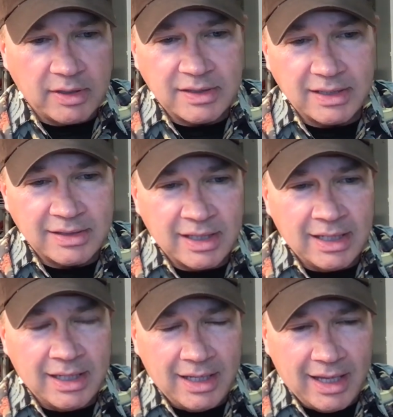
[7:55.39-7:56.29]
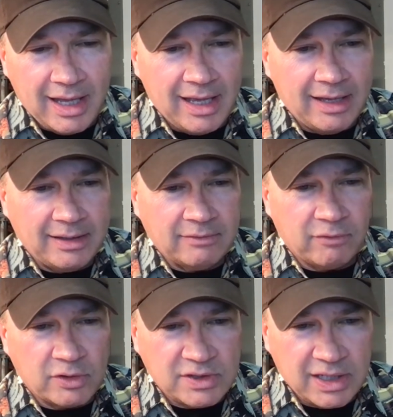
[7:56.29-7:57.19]
but it says uh, in
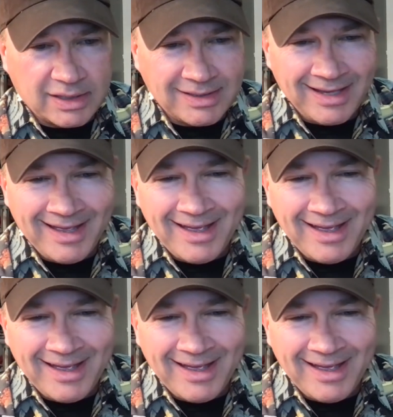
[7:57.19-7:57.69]
verse six,